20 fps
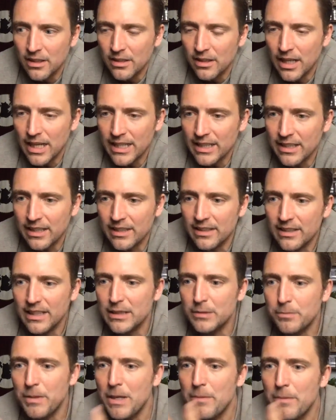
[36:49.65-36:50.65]
Like,
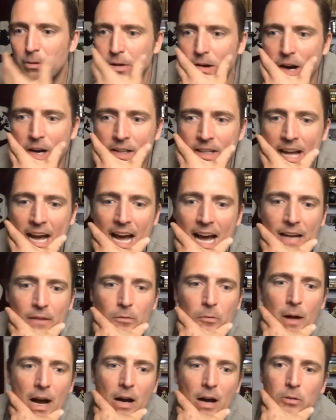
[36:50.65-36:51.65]
these people are
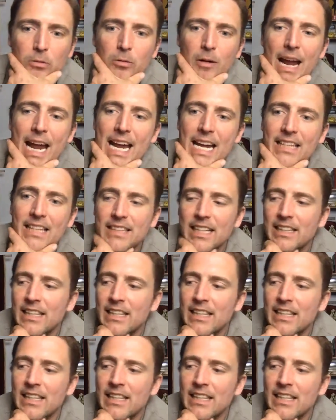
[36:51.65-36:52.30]
not well raised.